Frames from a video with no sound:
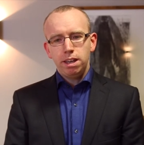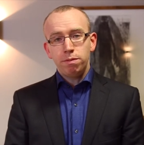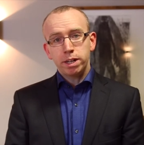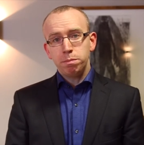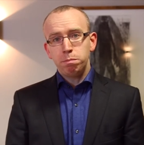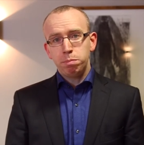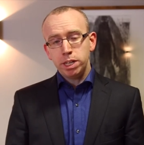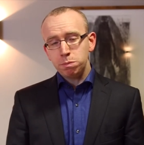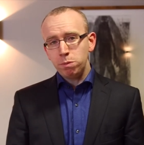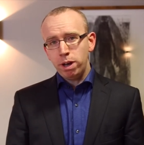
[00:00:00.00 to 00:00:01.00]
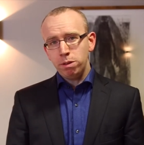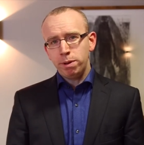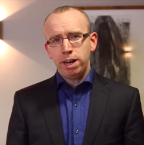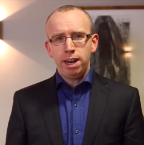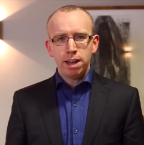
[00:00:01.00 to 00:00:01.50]
In fact, it placed me well that
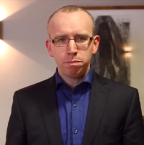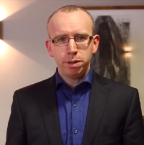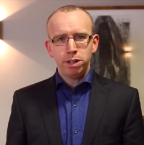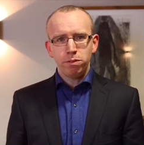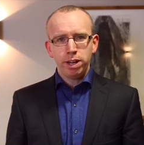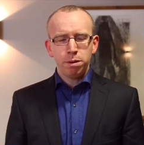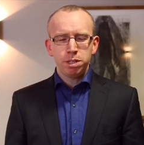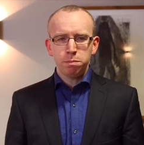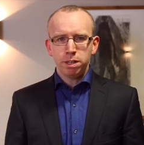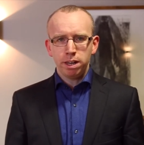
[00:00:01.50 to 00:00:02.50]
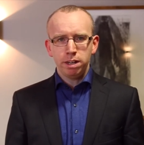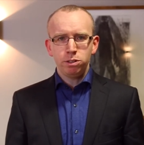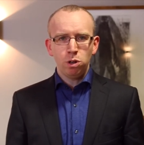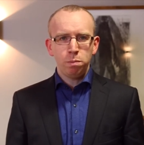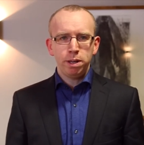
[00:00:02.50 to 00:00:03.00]
when I left my degree, I was able to get a
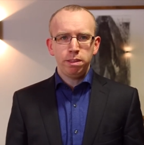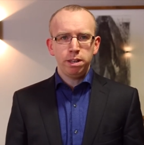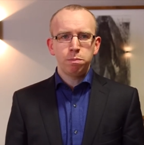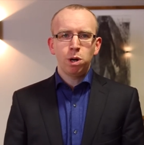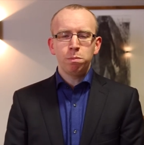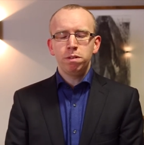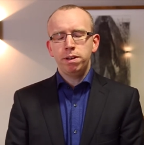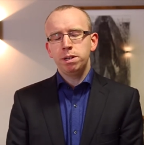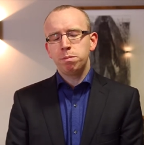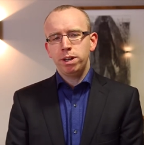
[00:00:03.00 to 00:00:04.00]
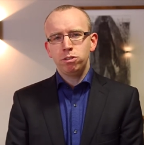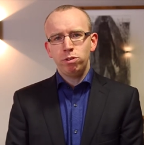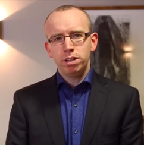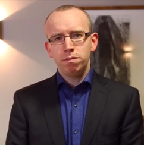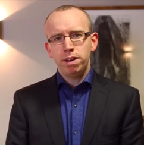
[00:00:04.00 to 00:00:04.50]
job in the Department of Enterprise,
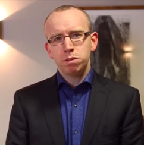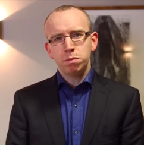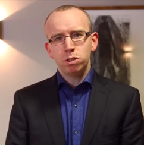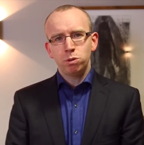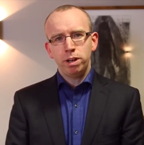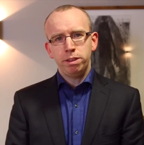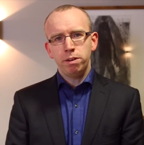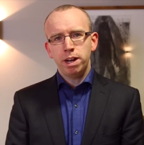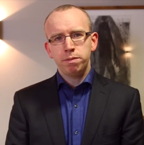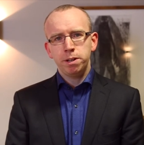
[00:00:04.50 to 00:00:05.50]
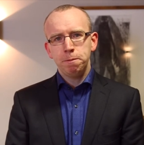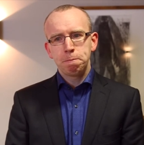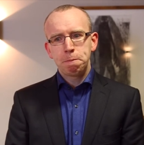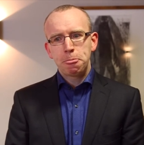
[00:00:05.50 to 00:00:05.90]
Trade and Investment shortly thereafter.